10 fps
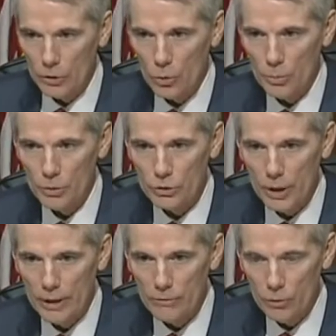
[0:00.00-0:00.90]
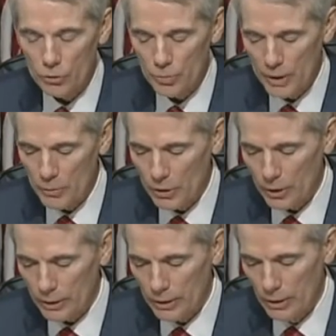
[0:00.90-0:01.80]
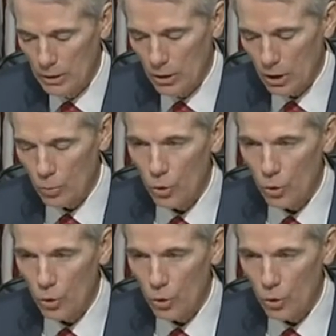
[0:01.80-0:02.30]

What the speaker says: the corporate side falls primarily on